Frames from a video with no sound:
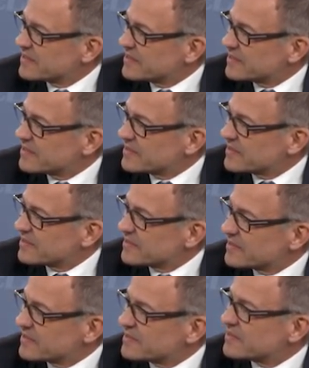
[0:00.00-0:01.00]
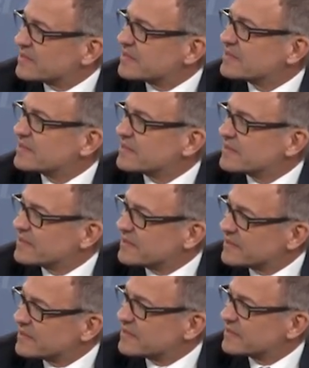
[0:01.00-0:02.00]

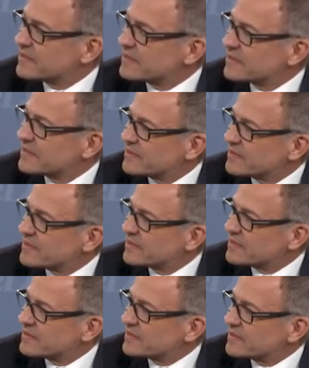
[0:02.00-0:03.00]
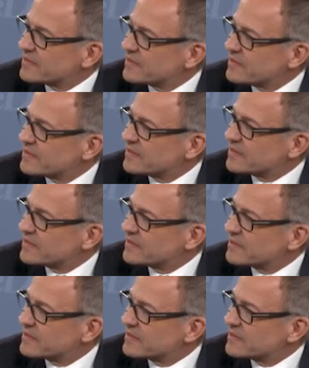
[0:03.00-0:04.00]

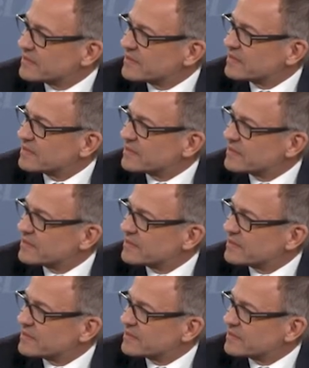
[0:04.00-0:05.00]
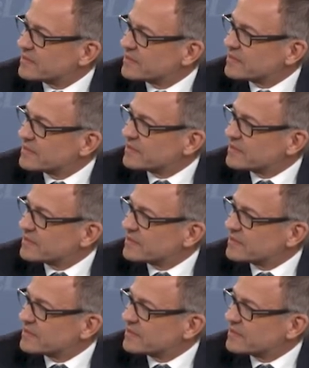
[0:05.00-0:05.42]
This person isn't speaking.